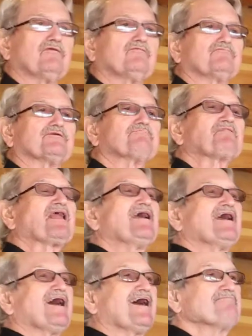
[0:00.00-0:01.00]
over.
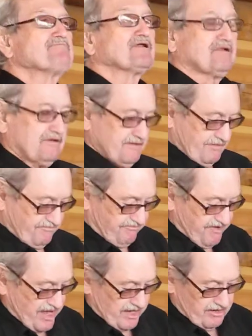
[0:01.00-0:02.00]
I've been a
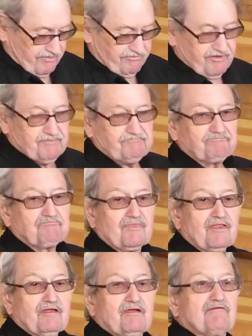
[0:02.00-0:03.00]
fan of
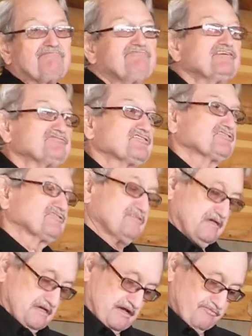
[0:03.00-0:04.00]
physics
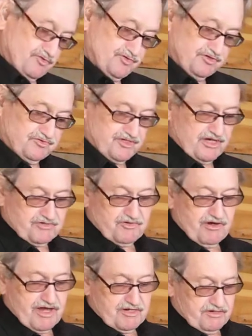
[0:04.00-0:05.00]
ever since I
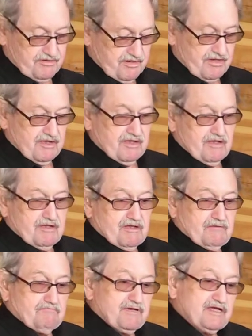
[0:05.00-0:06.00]
tried to
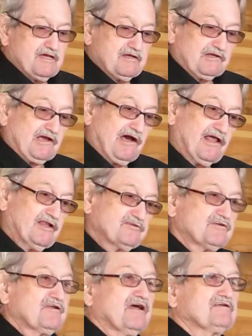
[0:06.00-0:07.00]
begin college
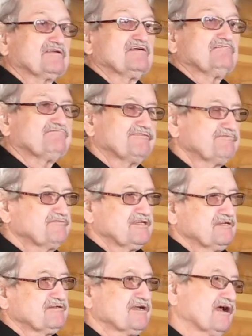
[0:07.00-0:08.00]
in 1950
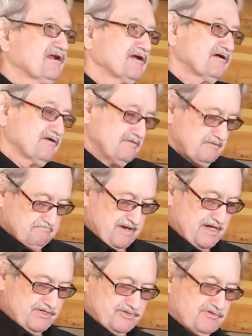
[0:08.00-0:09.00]
and declare a
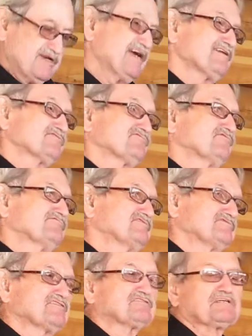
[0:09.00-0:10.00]
major in
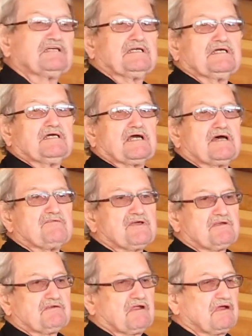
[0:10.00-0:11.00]
astrophysics, and
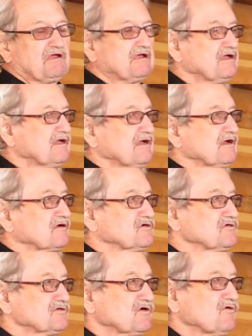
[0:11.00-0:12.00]
then
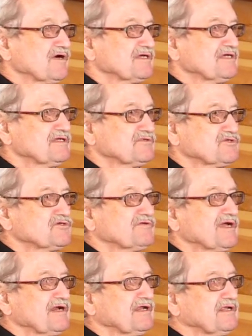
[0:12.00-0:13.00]
couldn't quite get through
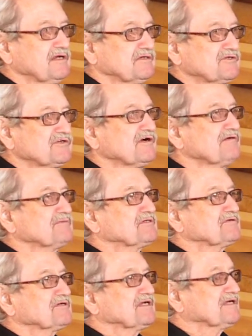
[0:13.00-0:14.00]
analytic
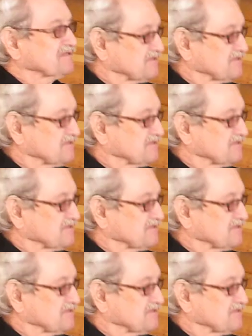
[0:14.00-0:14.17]
geometry. And